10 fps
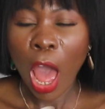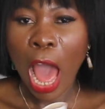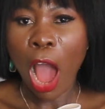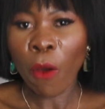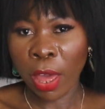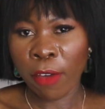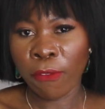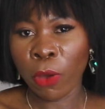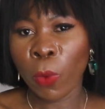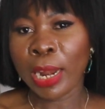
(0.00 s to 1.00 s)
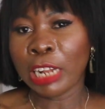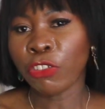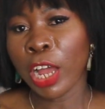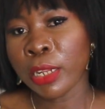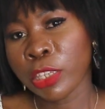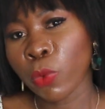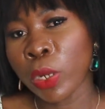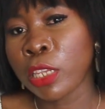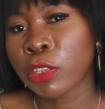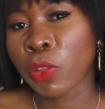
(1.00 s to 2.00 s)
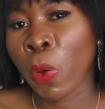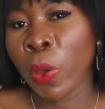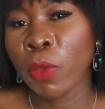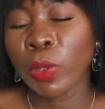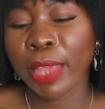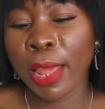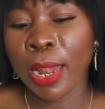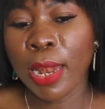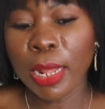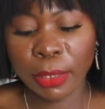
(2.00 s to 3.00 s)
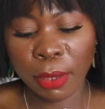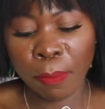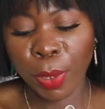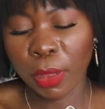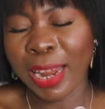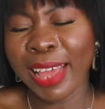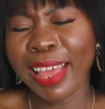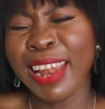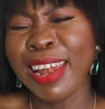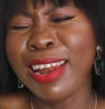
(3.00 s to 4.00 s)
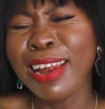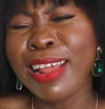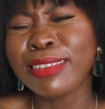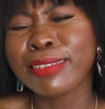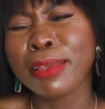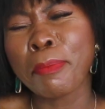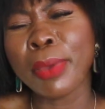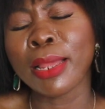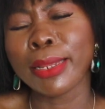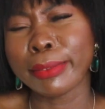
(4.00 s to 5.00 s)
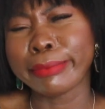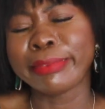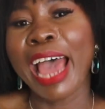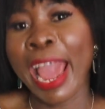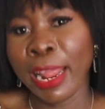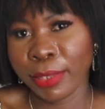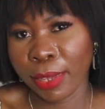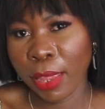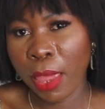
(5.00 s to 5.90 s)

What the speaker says: However, when I tried this one in store, it was a little bit tight.